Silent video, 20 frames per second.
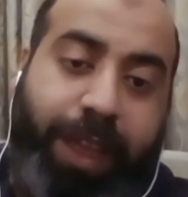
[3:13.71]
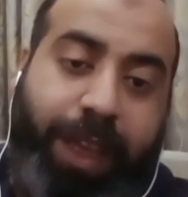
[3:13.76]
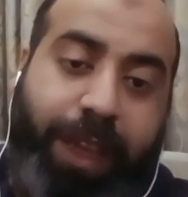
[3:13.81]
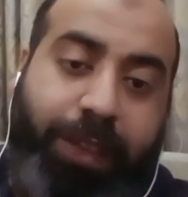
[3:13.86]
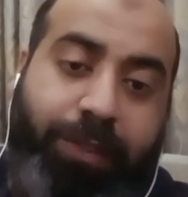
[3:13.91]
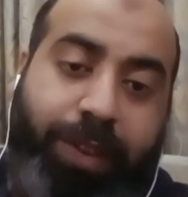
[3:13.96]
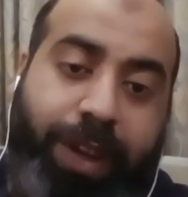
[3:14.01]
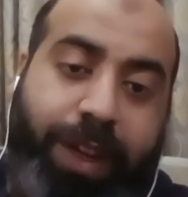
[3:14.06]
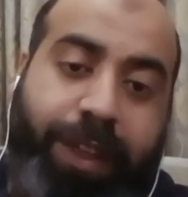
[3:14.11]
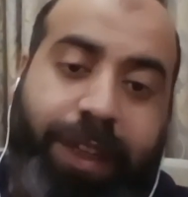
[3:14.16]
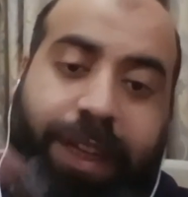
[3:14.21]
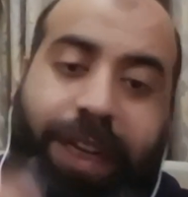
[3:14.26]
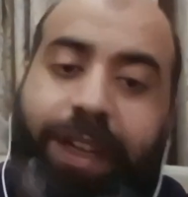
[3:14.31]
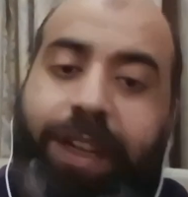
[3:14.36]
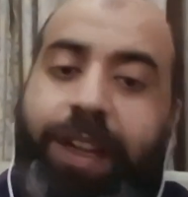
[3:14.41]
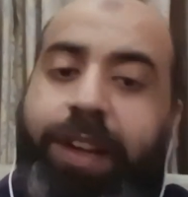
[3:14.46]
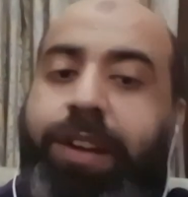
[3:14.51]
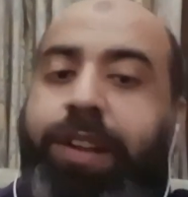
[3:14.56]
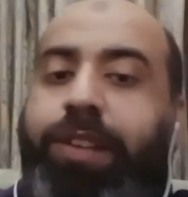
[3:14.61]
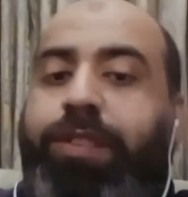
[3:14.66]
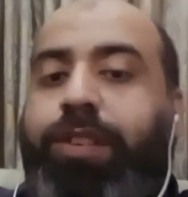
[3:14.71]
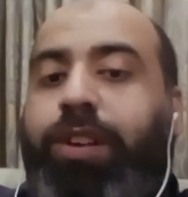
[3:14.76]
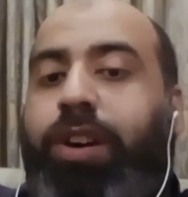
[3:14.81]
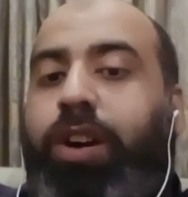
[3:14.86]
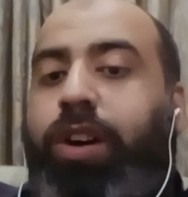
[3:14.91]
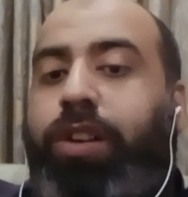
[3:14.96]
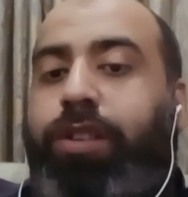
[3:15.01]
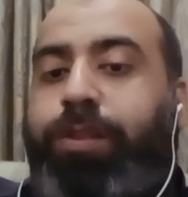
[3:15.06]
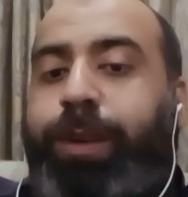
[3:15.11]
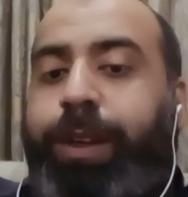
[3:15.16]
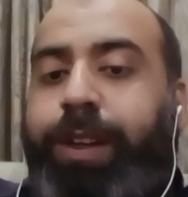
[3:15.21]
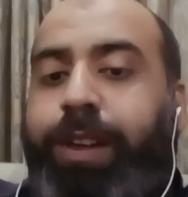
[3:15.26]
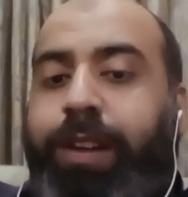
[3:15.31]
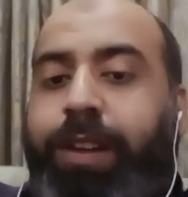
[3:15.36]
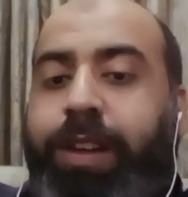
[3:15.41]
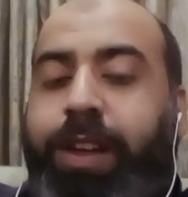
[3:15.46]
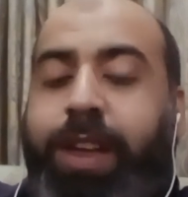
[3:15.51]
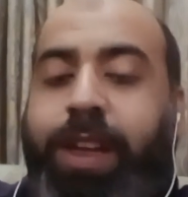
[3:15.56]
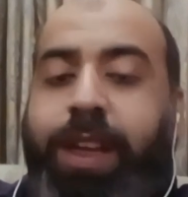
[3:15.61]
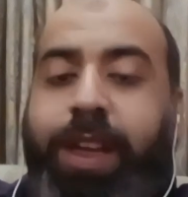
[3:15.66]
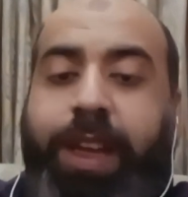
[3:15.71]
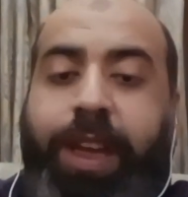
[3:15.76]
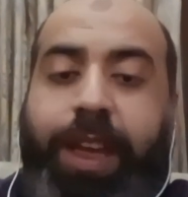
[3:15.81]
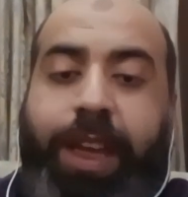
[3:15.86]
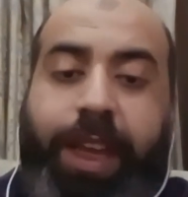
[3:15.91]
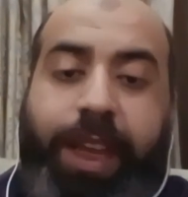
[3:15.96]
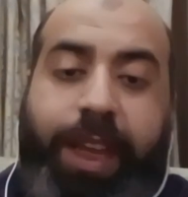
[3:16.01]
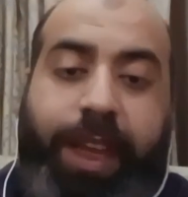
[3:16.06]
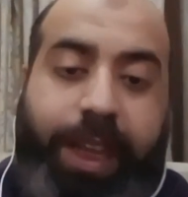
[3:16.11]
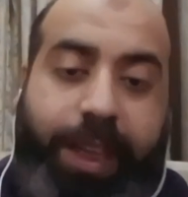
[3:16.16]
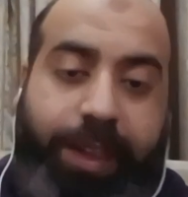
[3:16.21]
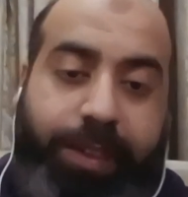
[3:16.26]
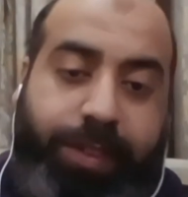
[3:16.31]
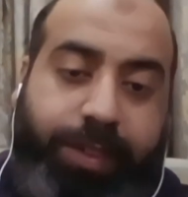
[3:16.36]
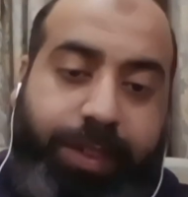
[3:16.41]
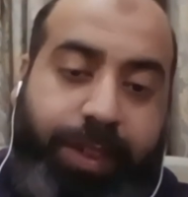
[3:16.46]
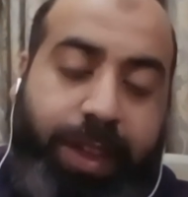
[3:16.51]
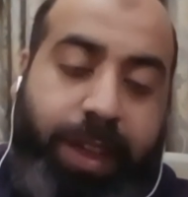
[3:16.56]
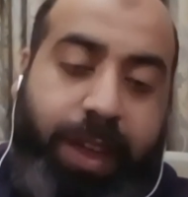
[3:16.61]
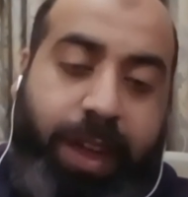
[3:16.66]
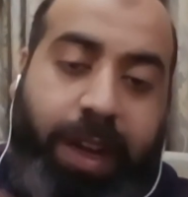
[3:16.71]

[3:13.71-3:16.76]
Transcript: He worked at Al Nasser Hospital. He is